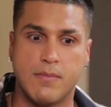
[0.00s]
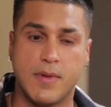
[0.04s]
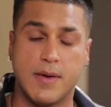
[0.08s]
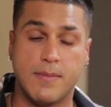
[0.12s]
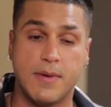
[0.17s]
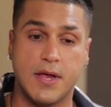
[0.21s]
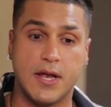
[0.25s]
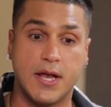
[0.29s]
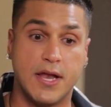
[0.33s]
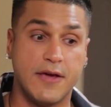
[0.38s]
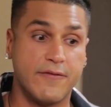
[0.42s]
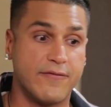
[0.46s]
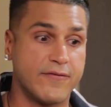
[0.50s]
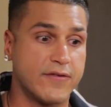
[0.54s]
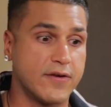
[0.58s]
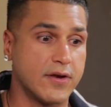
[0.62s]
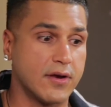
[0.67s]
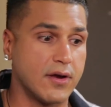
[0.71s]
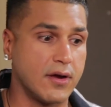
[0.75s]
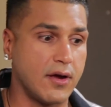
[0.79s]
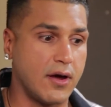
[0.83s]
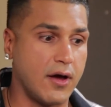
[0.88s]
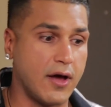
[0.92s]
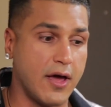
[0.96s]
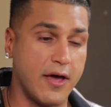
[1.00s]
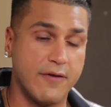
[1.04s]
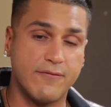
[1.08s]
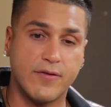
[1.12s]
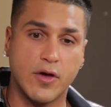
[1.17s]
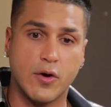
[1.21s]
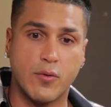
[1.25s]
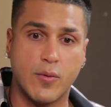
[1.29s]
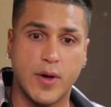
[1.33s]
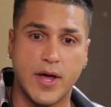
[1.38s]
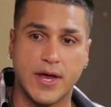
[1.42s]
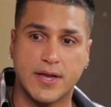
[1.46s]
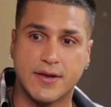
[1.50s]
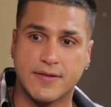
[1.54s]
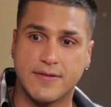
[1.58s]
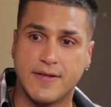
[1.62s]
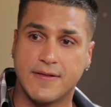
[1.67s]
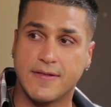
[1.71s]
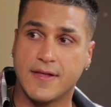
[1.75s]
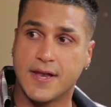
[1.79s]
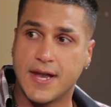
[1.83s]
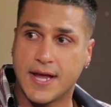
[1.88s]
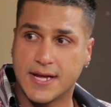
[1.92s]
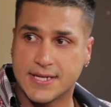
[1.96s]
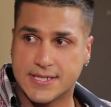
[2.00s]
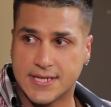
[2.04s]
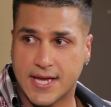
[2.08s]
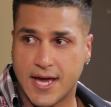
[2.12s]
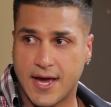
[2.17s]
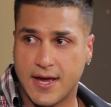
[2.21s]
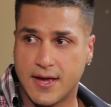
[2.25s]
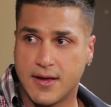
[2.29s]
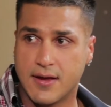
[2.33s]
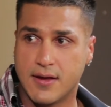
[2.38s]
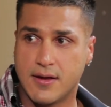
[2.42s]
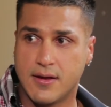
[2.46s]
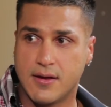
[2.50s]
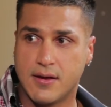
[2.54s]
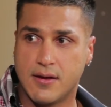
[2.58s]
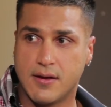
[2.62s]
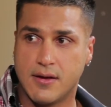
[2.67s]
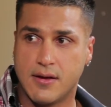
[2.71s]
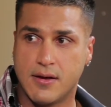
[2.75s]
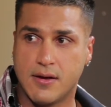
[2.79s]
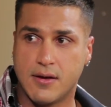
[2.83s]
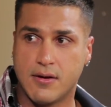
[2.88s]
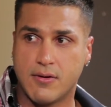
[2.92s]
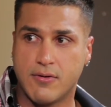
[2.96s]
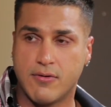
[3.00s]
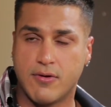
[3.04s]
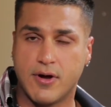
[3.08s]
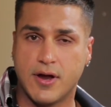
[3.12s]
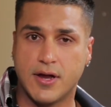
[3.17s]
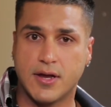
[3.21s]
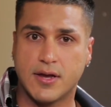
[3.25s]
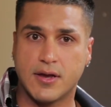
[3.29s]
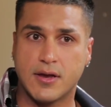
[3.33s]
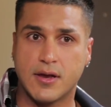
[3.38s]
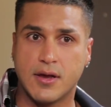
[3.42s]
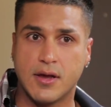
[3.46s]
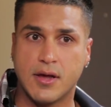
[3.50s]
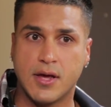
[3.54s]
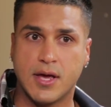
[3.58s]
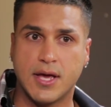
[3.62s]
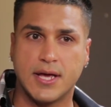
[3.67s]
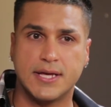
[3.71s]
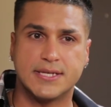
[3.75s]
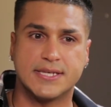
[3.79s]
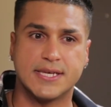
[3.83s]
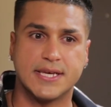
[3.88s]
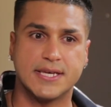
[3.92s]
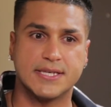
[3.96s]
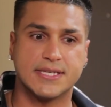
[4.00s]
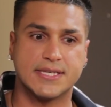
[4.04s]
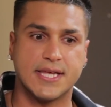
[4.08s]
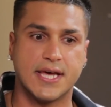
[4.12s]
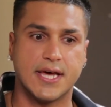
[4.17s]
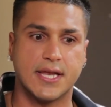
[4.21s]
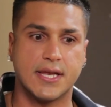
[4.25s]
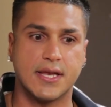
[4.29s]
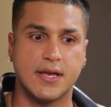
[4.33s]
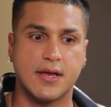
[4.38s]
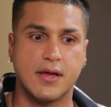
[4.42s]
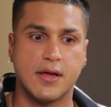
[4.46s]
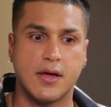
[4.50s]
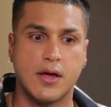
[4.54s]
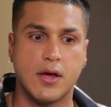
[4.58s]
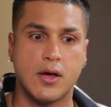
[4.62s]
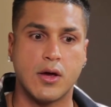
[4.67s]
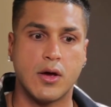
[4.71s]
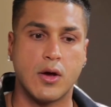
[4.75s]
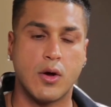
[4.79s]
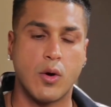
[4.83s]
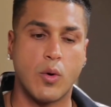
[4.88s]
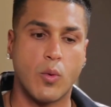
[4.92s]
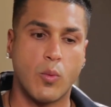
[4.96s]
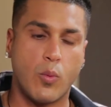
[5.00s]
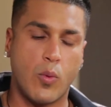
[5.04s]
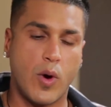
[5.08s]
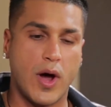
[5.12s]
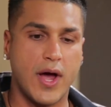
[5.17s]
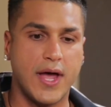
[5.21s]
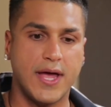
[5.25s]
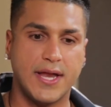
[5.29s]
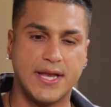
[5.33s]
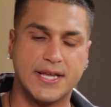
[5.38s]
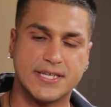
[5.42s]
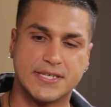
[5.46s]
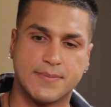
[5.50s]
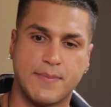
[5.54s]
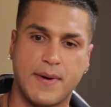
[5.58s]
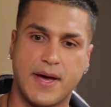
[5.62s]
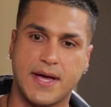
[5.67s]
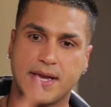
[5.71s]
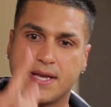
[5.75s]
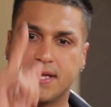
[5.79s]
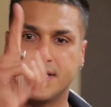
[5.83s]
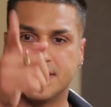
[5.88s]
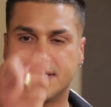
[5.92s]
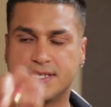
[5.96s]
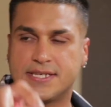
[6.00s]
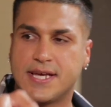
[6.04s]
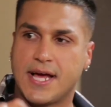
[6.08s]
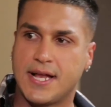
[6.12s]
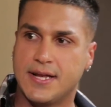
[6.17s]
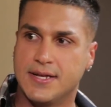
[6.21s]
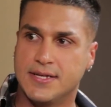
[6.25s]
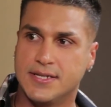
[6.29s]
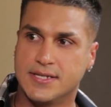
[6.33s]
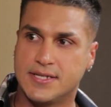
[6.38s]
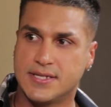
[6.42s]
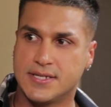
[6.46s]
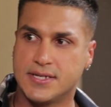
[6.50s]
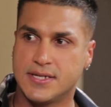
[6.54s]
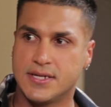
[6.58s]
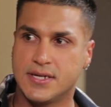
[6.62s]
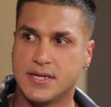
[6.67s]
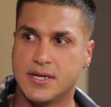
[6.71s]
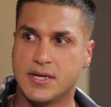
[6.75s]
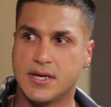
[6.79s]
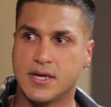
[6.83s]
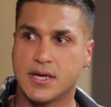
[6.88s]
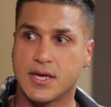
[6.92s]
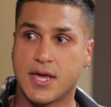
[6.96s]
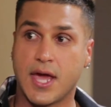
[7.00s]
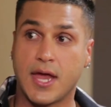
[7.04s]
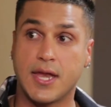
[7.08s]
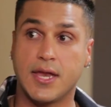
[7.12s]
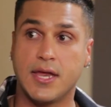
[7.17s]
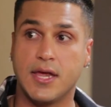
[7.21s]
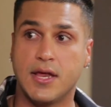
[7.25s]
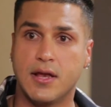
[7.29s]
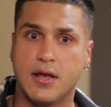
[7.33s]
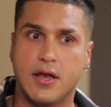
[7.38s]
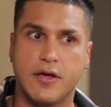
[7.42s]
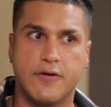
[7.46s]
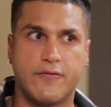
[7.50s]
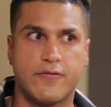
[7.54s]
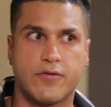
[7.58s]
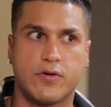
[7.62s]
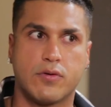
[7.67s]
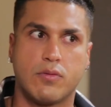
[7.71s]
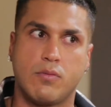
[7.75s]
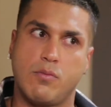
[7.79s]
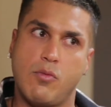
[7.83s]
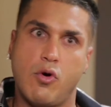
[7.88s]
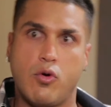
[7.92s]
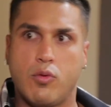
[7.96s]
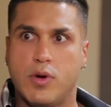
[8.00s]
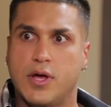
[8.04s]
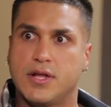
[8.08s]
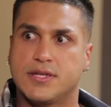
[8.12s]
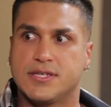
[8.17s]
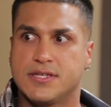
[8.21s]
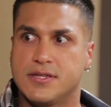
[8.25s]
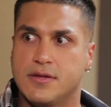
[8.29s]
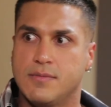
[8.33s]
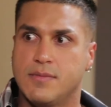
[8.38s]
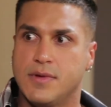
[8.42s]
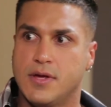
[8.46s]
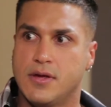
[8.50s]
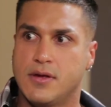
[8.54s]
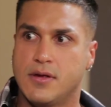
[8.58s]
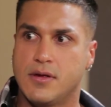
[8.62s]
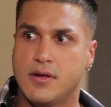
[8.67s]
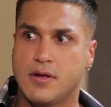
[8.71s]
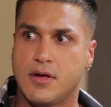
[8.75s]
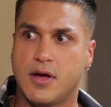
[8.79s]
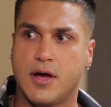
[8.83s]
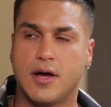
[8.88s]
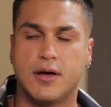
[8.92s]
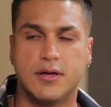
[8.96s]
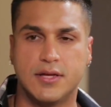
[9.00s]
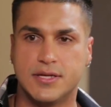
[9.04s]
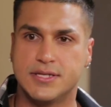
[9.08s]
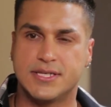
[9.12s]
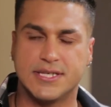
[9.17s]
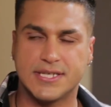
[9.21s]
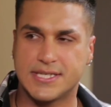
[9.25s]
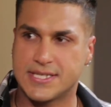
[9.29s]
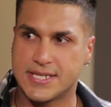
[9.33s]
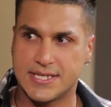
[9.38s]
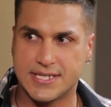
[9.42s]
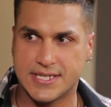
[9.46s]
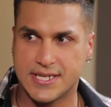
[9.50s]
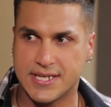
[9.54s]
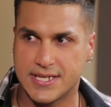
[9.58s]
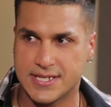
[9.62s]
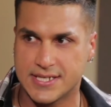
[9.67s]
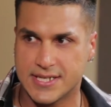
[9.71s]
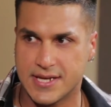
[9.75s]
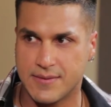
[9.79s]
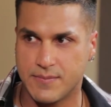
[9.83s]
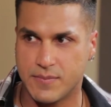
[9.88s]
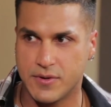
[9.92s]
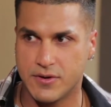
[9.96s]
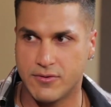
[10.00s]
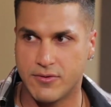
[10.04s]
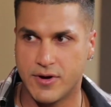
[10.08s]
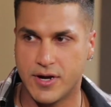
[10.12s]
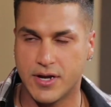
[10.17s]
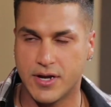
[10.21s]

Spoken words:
maybe lift a heavier weight than the next guy, right? He says that, why, despite his challenge, can he lift more weights than me? Just as an example,